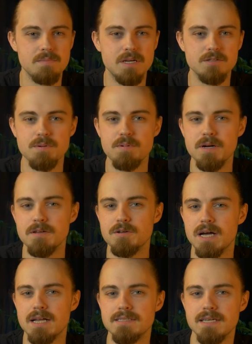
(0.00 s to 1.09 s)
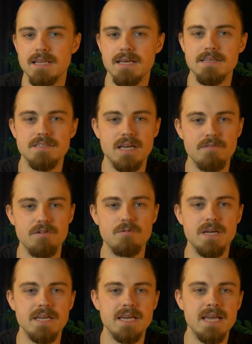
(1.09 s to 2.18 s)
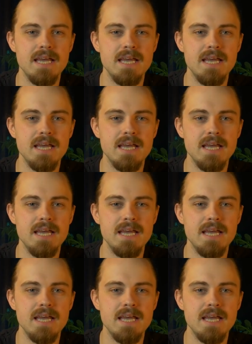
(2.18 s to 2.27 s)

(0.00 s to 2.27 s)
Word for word: because we put out new content like this every week.